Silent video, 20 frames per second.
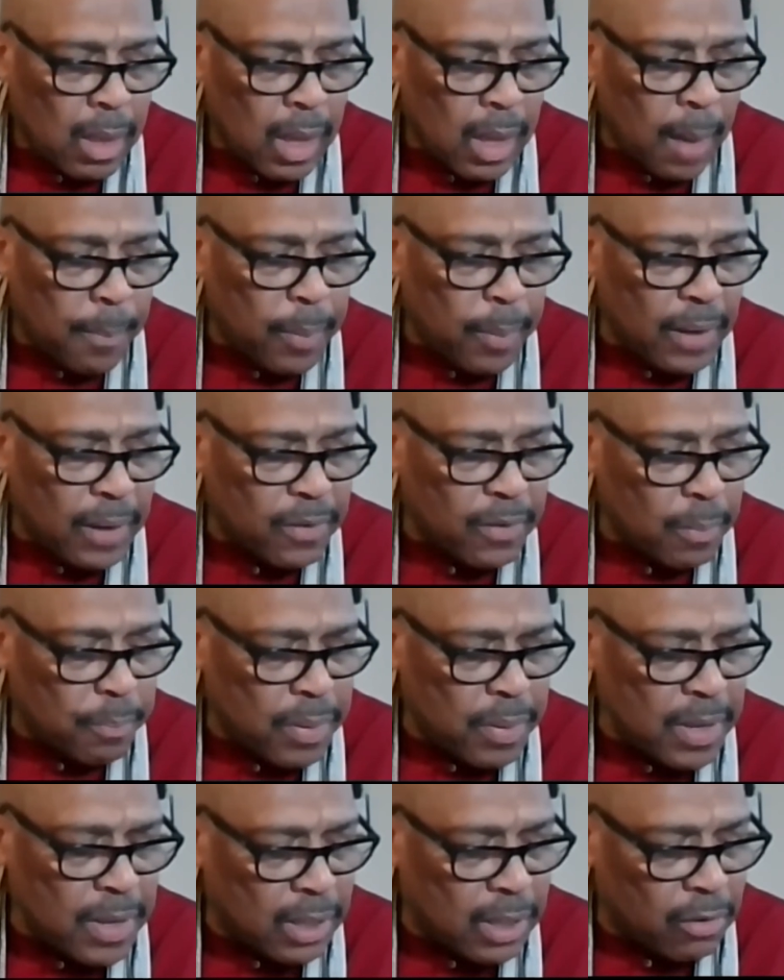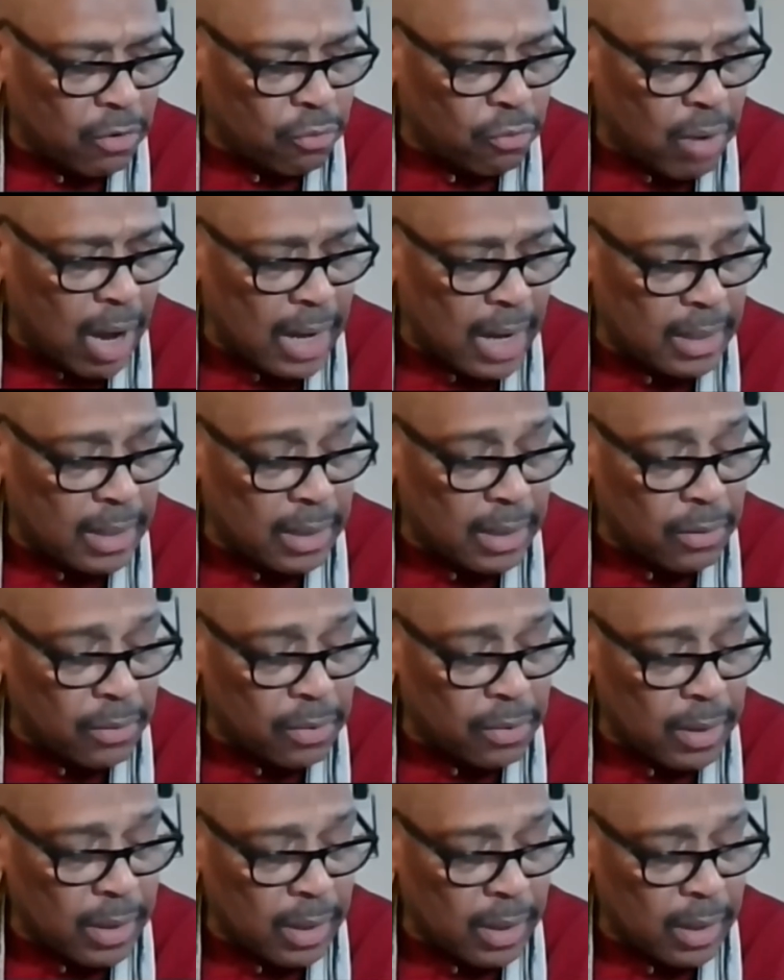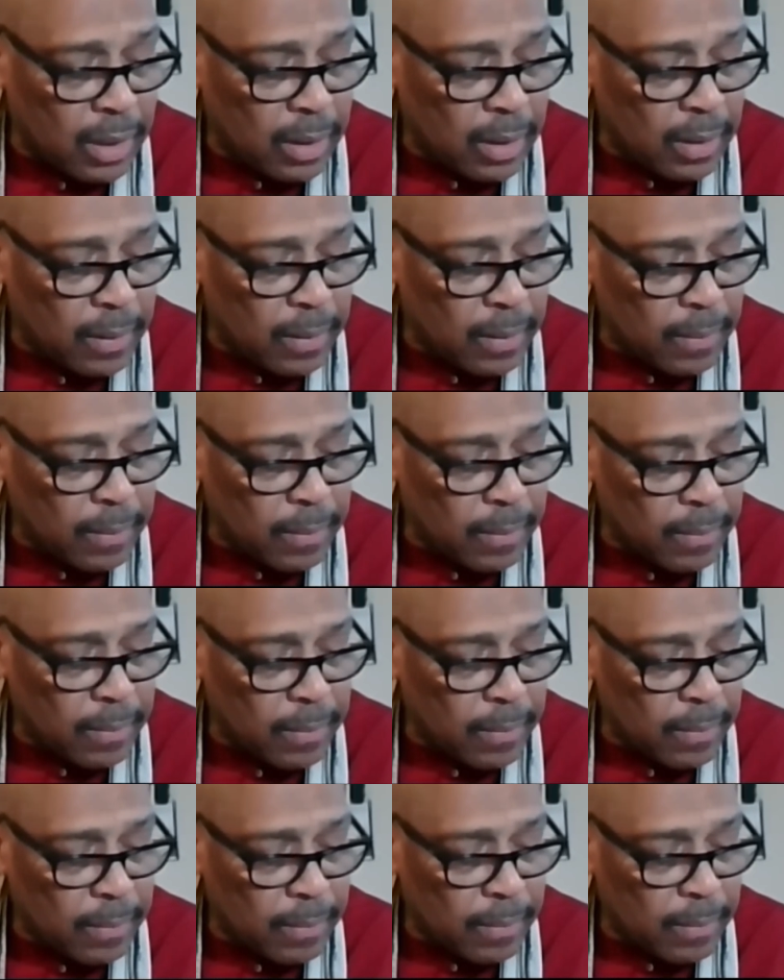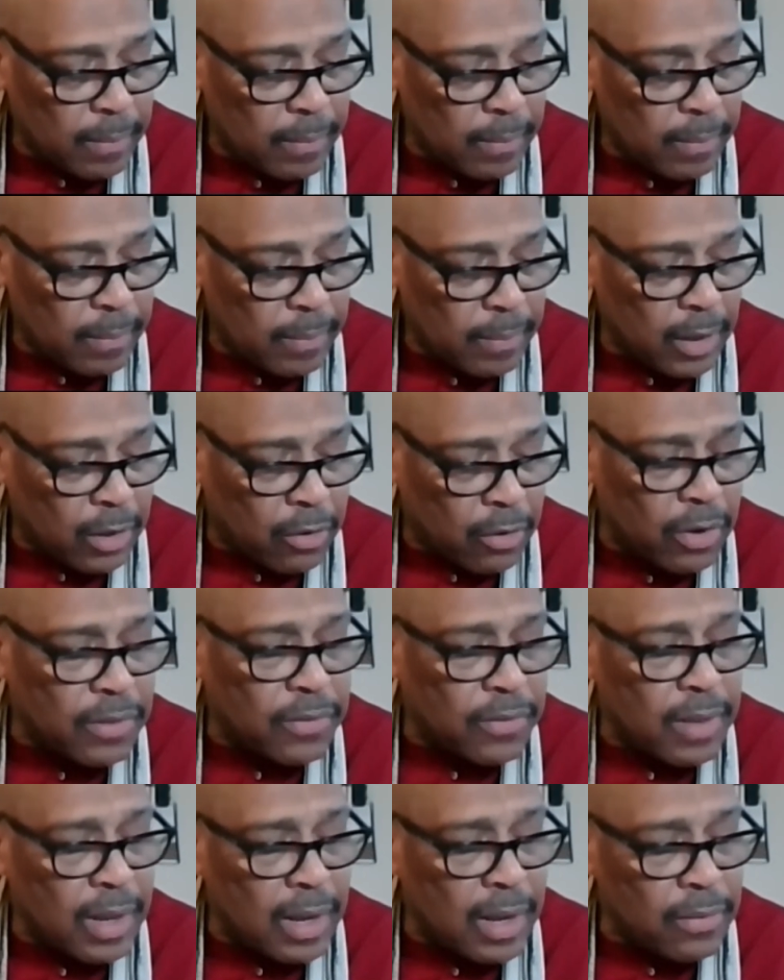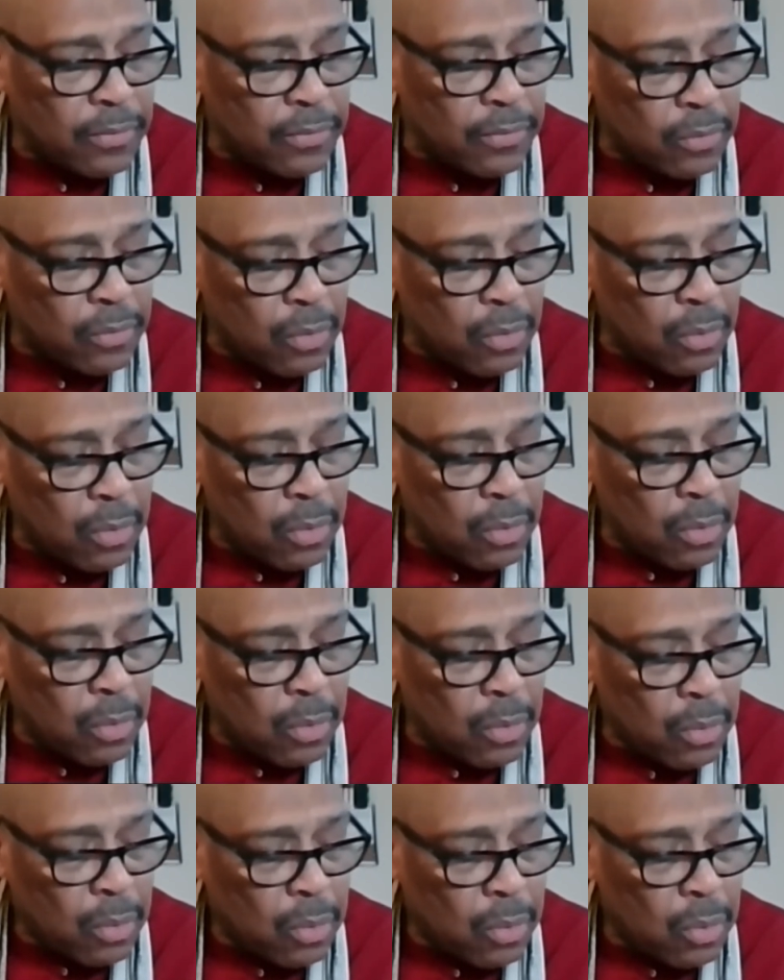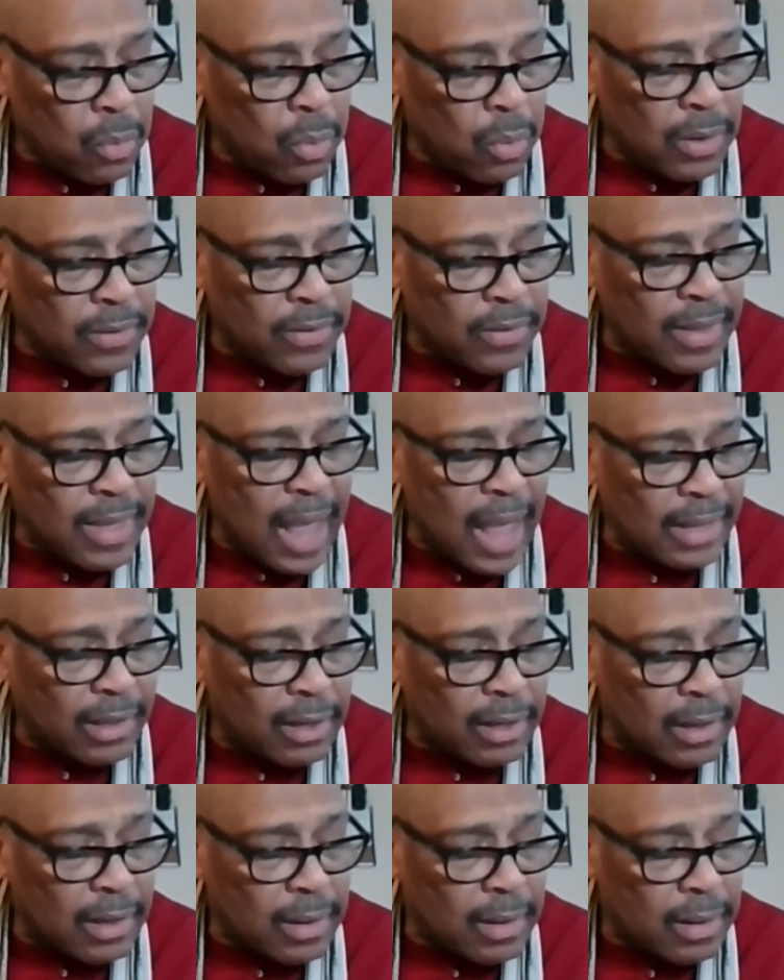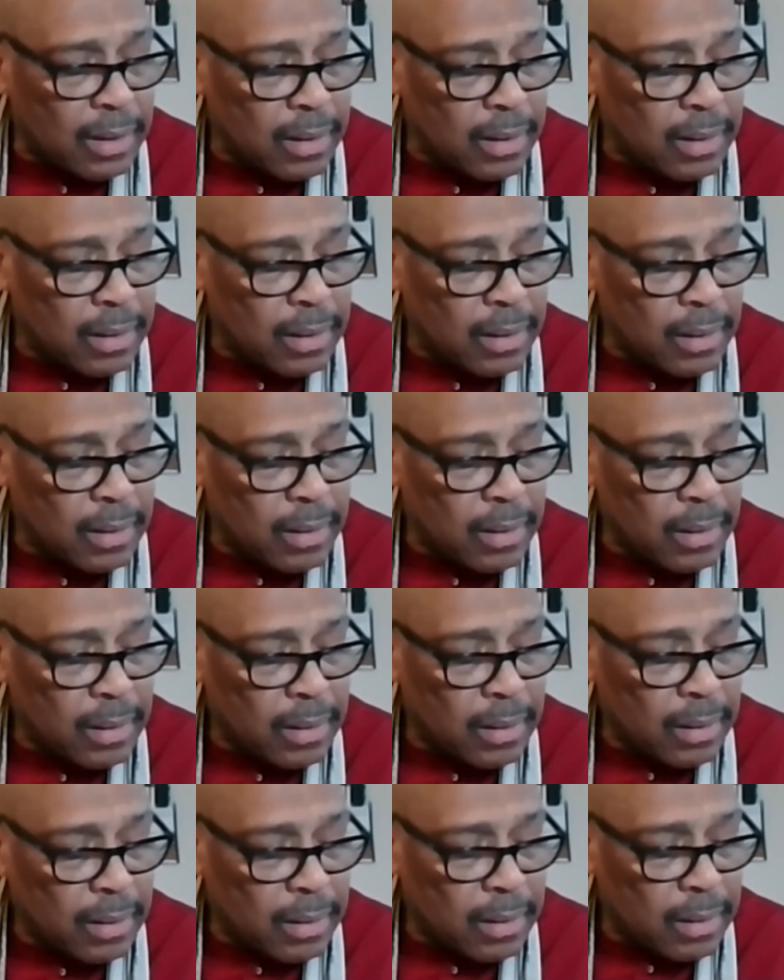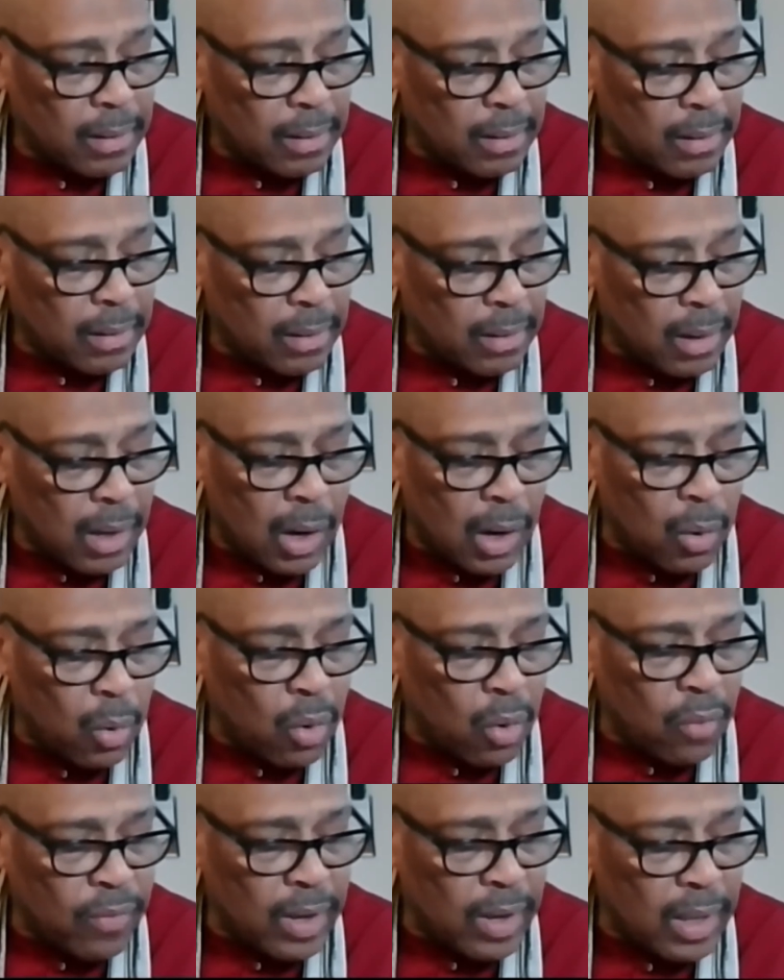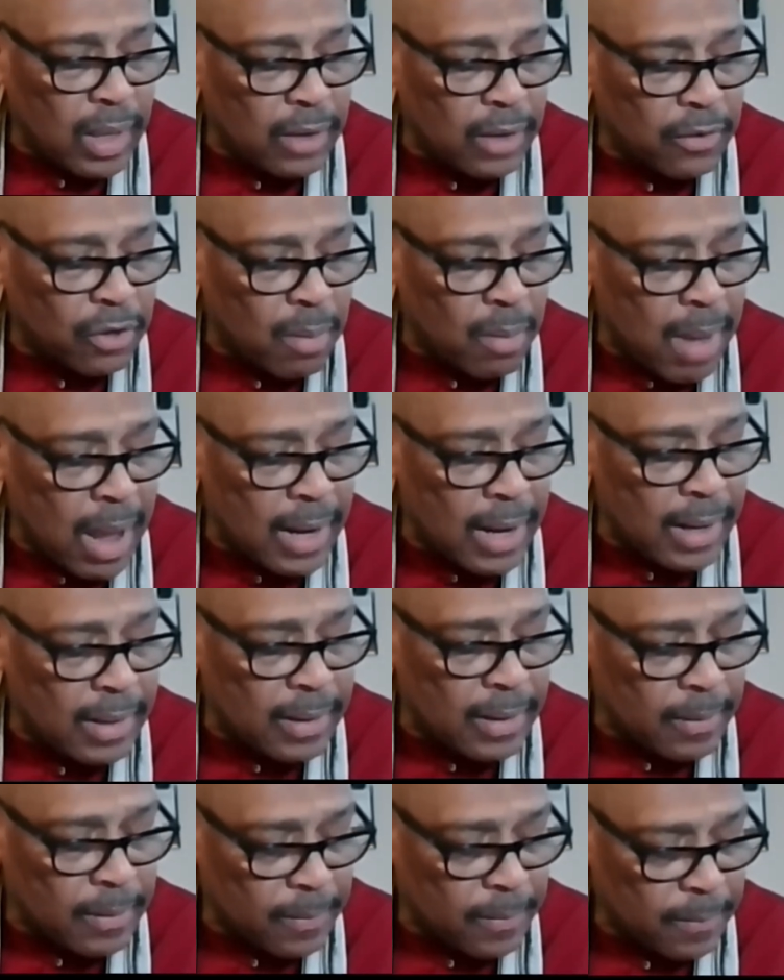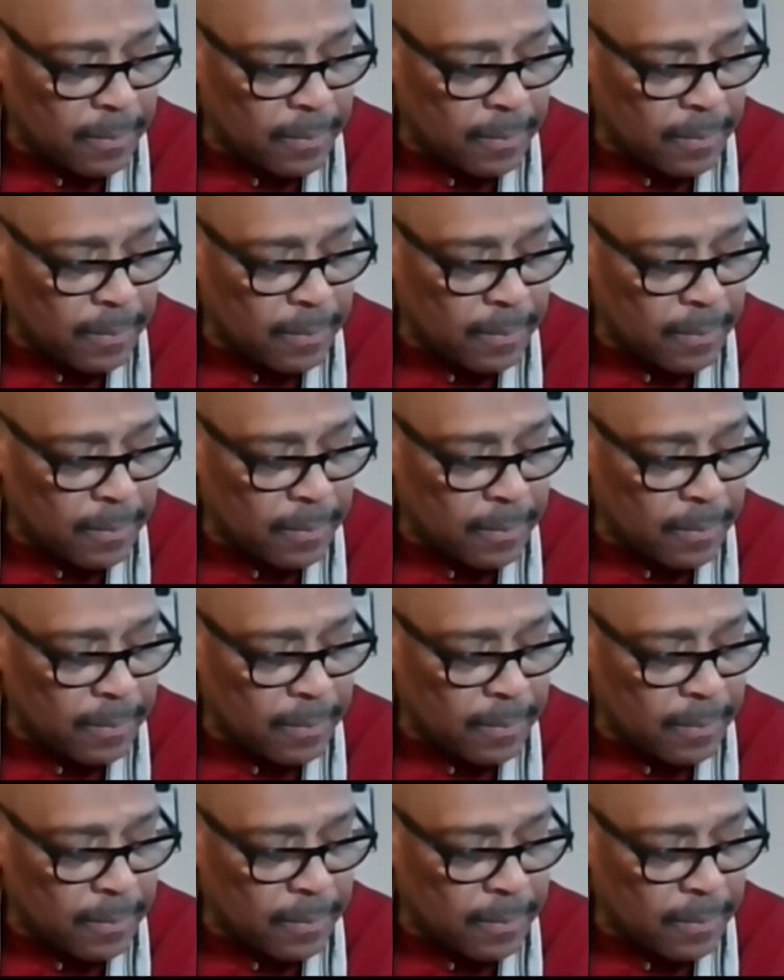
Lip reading: Apostle Peter was writing to the Christians who were scattered all over Asia Minor